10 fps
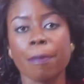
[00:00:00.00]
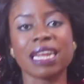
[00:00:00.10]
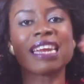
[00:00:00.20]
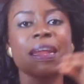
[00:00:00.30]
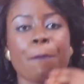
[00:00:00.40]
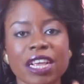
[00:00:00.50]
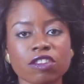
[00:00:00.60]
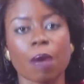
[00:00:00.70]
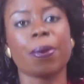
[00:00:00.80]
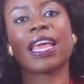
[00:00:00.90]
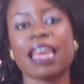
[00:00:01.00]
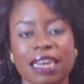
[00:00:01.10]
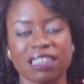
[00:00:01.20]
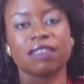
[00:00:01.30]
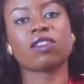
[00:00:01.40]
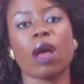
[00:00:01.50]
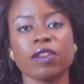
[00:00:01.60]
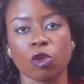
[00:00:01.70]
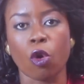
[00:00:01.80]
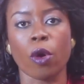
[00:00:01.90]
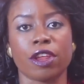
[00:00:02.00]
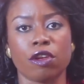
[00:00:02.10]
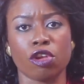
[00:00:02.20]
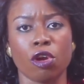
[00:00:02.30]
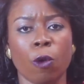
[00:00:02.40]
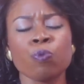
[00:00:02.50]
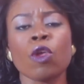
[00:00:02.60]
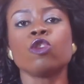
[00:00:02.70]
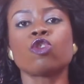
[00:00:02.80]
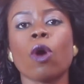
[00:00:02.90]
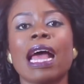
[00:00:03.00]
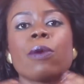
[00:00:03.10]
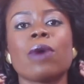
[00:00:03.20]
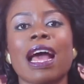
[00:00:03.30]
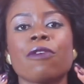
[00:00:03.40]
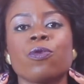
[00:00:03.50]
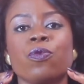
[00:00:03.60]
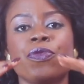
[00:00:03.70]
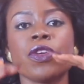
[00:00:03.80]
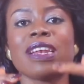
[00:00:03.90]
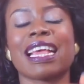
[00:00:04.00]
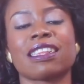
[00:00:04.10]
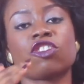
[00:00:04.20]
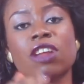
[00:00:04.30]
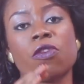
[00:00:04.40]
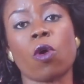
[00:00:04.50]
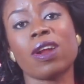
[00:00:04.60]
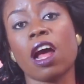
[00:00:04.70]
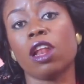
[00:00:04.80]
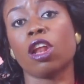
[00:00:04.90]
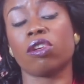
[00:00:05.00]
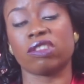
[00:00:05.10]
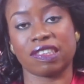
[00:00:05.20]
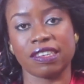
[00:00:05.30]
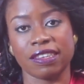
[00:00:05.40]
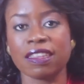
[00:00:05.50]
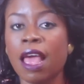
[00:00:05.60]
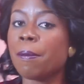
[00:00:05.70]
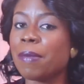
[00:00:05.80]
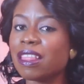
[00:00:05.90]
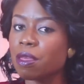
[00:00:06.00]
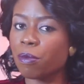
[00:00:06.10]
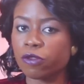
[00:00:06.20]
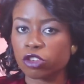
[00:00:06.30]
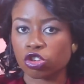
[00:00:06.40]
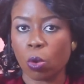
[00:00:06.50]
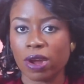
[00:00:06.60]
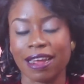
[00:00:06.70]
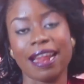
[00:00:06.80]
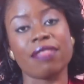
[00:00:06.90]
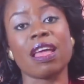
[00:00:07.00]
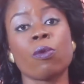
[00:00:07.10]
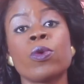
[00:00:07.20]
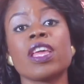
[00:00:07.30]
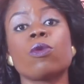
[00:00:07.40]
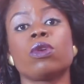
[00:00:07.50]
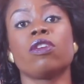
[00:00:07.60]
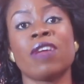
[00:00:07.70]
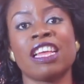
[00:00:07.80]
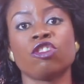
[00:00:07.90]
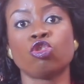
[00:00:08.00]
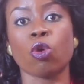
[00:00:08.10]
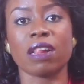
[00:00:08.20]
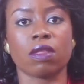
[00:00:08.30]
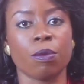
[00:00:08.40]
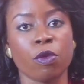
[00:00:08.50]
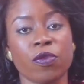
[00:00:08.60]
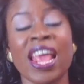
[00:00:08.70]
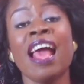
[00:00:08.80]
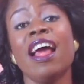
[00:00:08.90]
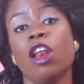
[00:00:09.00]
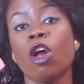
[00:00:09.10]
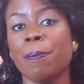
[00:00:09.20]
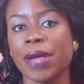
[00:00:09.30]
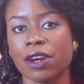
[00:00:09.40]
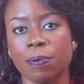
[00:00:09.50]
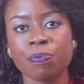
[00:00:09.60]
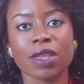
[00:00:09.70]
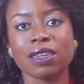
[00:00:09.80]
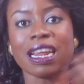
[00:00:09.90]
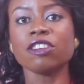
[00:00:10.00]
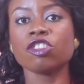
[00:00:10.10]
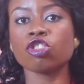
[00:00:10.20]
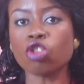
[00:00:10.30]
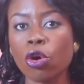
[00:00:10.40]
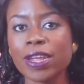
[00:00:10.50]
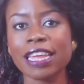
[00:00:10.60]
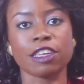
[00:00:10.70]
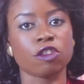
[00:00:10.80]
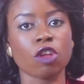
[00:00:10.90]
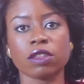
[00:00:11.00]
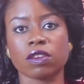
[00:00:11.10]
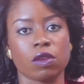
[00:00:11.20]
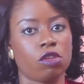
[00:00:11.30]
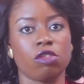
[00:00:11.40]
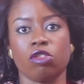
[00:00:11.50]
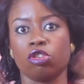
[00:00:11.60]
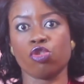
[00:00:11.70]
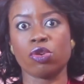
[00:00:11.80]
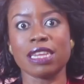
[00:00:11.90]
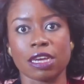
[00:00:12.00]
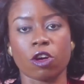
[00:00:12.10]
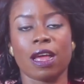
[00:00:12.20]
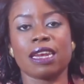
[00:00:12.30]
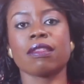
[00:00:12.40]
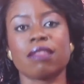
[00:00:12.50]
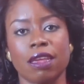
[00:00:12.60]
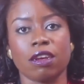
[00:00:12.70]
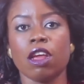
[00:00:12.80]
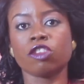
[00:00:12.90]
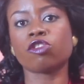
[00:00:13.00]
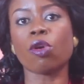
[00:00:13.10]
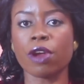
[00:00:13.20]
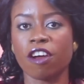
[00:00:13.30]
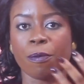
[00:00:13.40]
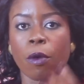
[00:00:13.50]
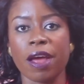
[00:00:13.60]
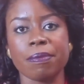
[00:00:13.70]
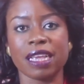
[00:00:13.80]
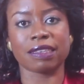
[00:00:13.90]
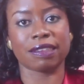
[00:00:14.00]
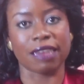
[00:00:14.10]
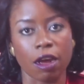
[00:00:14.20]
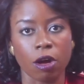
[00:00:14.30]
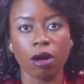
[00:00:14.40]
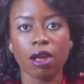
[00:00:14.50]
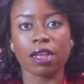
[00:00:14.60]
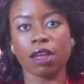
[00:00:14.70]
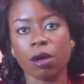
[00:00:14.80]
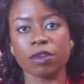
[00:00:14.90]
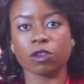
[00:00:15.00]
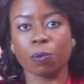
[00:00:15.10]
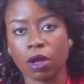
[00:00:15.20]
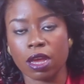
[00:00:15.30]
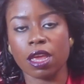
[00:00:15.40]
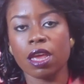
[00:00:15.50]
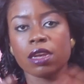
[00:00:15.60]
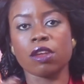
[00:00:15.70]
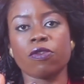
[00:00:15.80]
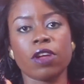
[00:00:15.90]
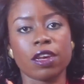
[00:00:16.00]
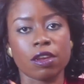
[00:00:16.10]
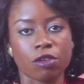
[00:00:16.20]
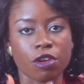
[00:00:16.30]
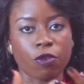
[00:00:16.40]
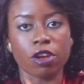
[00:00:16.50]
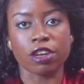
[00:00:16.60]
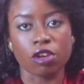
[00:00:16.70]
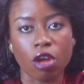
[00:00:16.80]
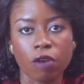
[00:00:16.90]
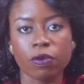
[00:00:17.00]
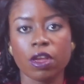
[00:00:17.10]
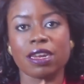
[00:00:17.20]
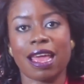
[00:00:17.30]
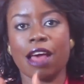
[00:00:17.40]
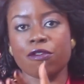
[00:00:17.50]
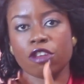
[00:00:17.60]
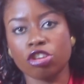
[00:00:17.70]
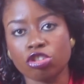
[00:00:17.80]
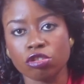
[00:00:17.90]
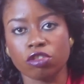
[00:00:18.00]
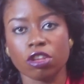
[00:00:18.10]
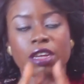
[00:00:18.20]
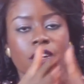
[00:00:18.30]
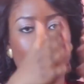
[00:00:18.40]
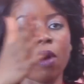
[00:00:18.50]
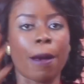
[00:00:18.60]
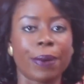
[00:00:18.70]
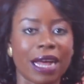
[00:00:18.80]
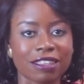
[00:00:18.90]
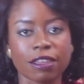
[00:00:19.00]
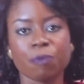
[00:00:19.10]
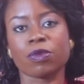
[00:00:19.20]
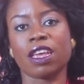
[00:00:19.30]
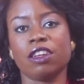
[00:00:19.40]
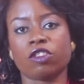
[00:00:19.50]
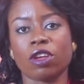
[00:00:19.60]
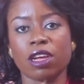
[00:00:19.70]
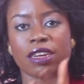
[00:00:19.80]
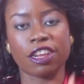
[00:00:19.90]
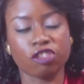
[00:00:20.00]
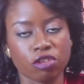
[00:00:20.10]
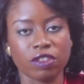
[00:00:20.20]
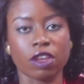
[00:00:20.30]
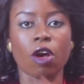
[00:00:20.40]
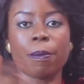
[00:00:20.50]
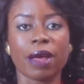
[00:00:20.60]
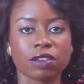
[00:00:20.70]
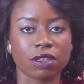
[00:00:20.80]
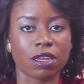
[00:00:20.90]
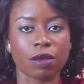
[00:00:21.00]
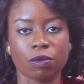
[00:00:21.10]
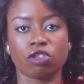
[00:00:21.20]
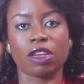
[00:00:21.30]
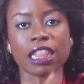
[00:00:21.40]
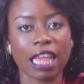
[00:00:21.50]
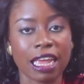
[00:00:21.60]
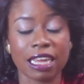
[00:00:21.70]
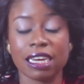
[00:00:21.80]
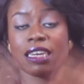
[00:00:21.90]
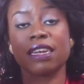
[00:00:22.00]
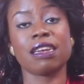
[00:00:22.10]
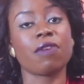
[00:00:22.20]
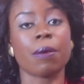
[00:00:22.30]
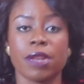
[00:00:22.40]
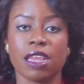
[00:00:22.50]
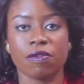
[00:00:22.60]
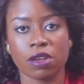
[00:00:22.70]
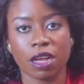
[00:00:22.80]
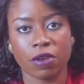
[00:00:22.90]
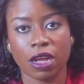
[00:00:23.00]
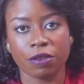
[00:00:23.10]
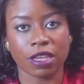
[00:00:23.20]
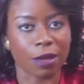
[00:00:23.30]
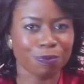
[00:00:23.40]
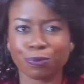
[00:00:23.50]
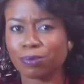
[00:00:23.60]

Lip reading: But then it picks up again and it starts going, you know. So I feel like they should have cut out a lot of scenes, made the movie shorter, and then we would have enjoyed the movie a lot better. Now, the story is not, you know, unique or anything. Story of boy meets girl, girl meets boy, they fall in love, they have issues, they go apart, and they sort out their issues, they come back together again, and they live happily ever after.